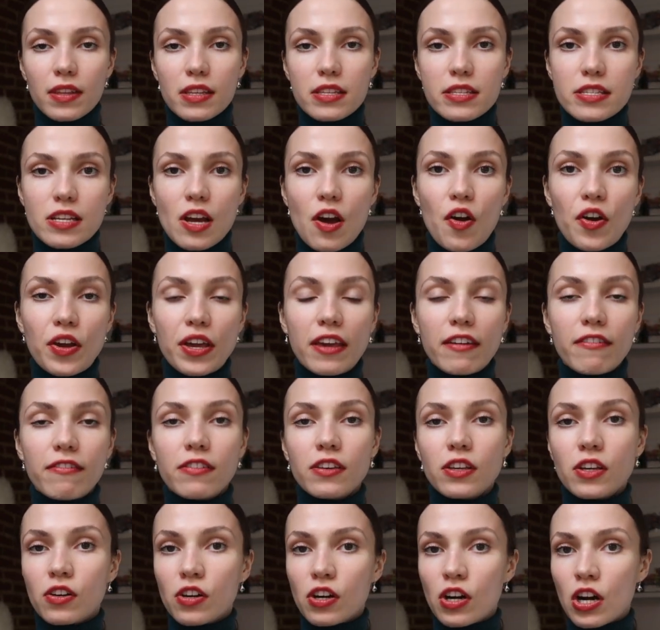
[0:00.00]
So
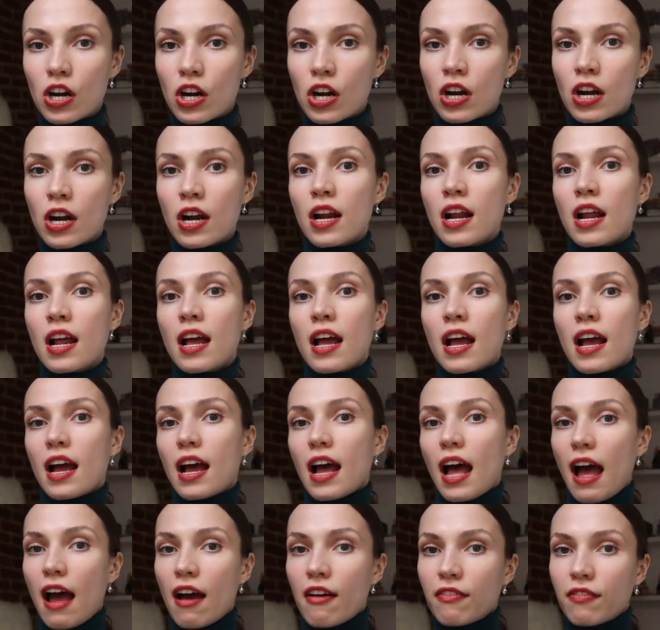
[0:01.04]
if you
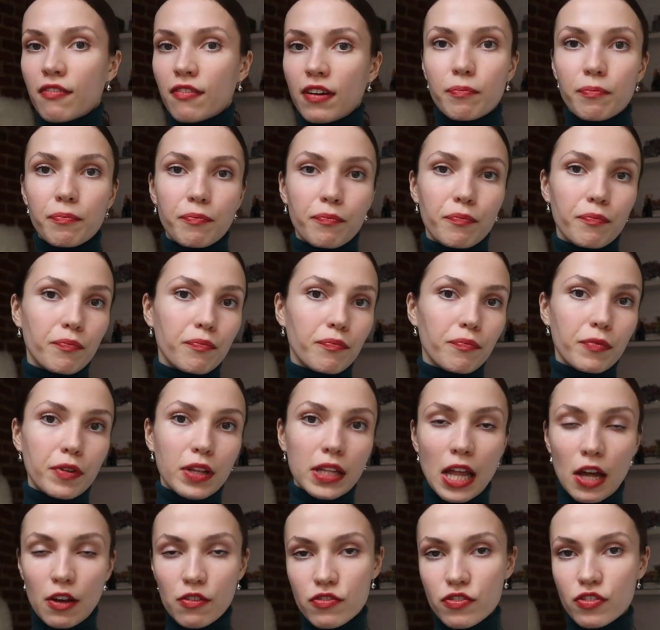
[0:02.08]
have
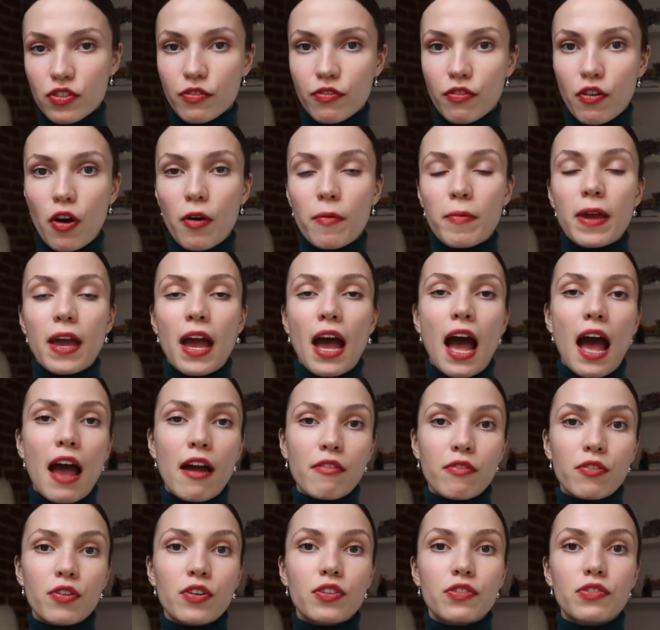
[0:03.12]
claustrophobia,
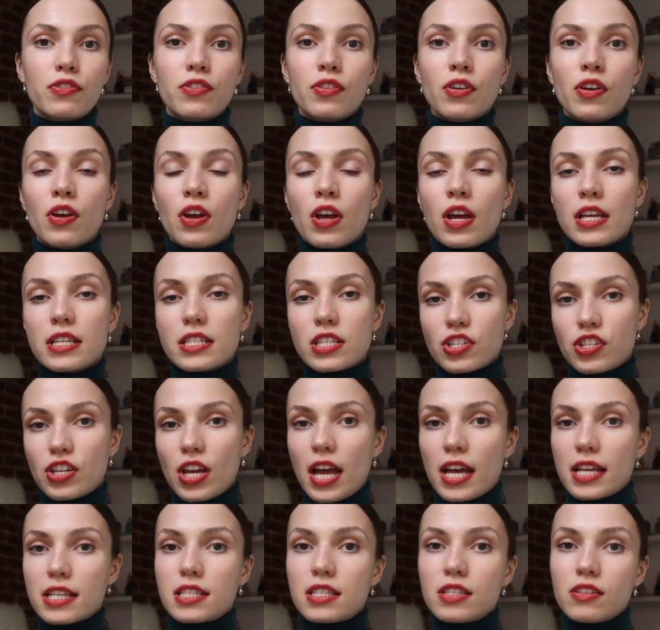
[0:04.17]
I would
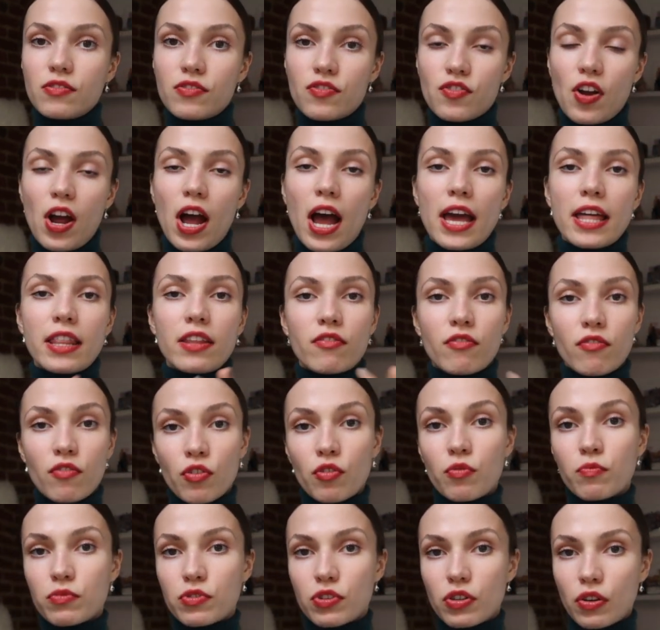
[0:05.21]
suggest you try the
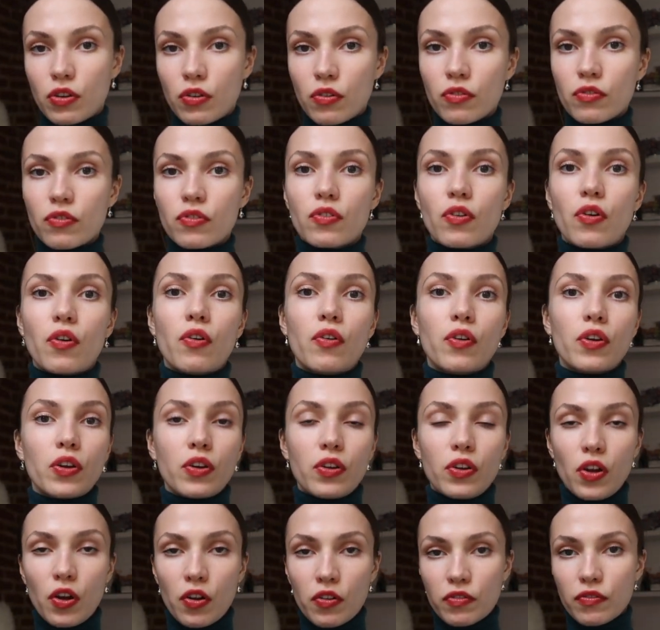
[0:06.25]
room too, so
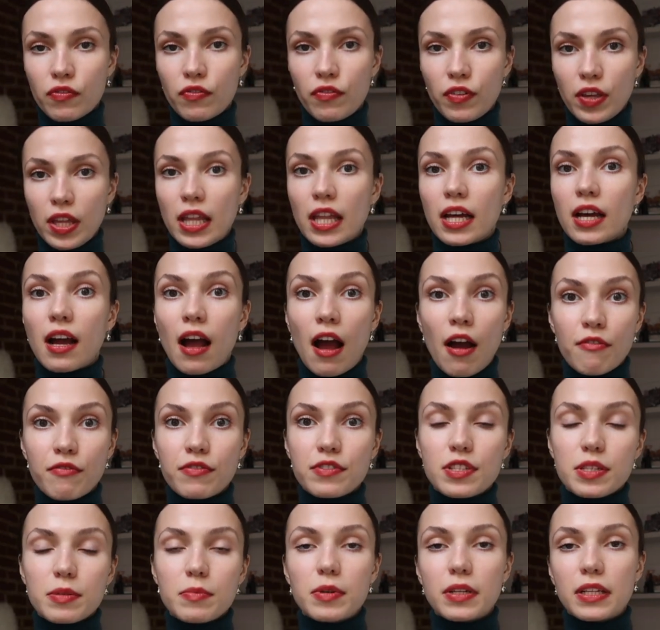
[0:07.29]
you don't feel
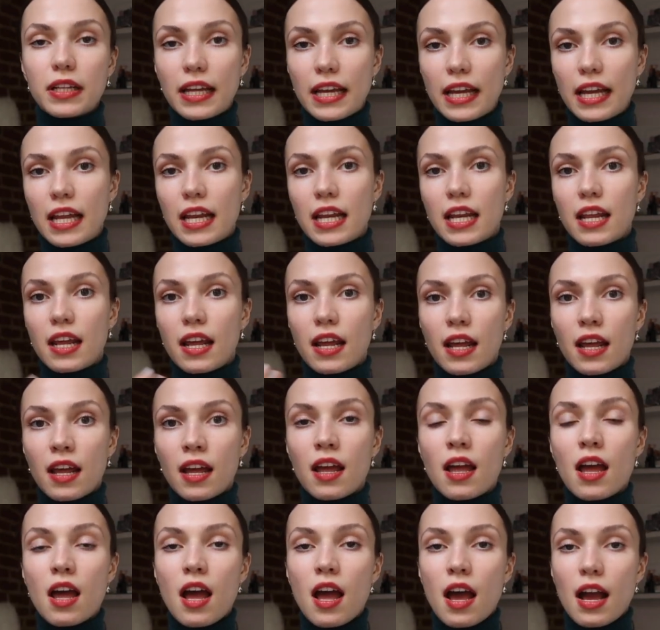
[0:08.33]
uncomfortable in
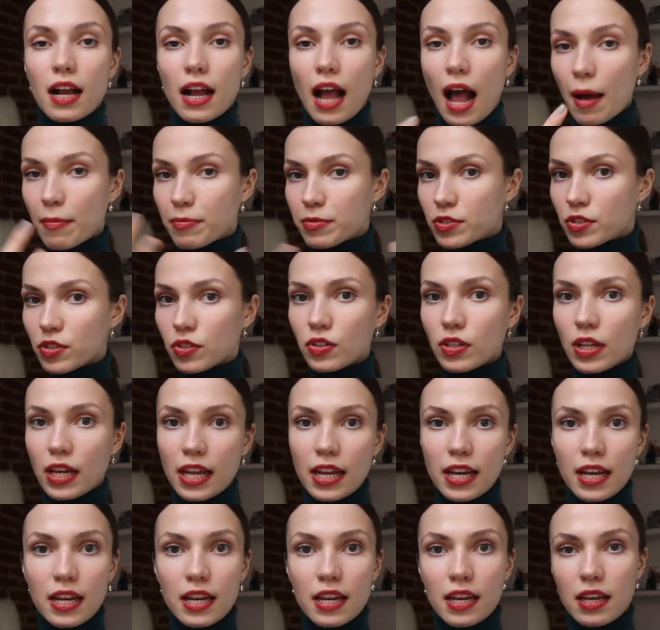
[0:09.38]
a capsule
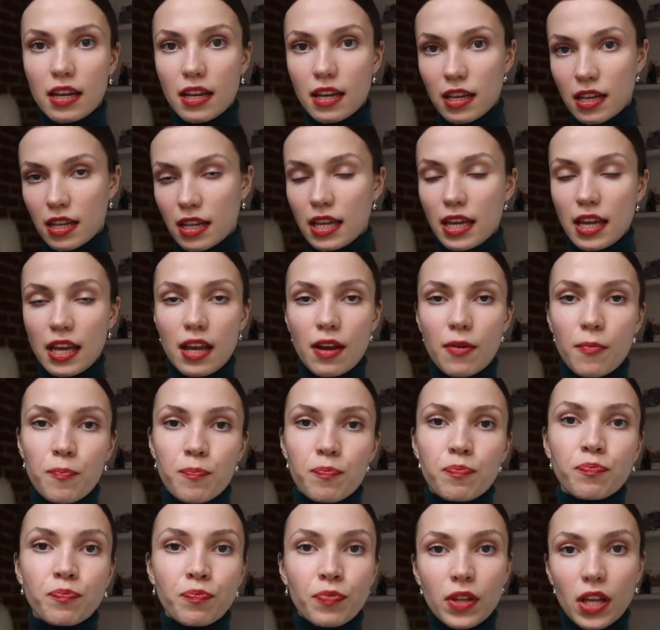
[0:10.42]
in
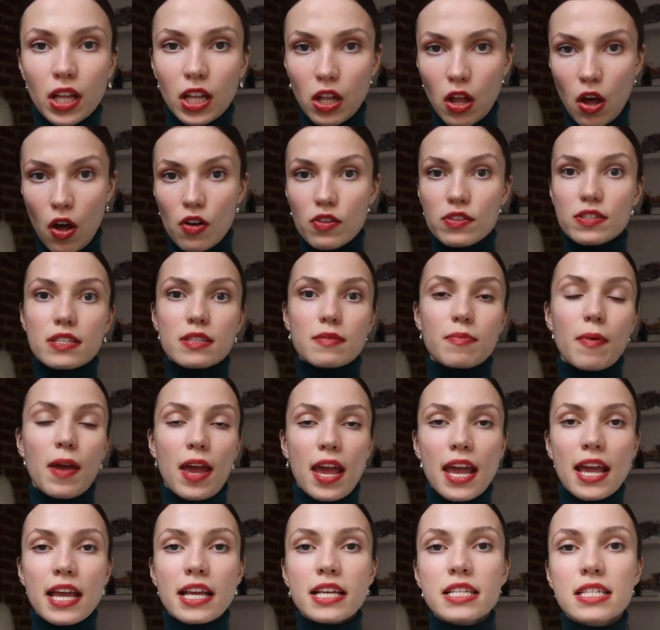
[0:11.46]
the closed
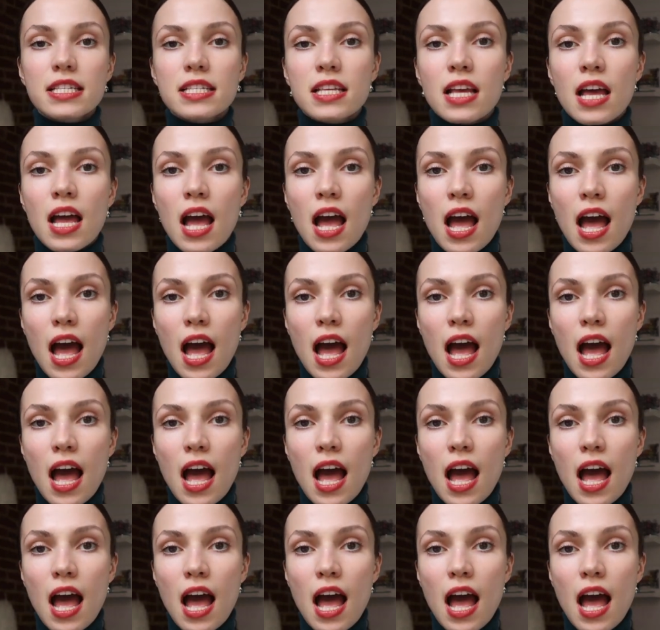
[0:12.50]
space.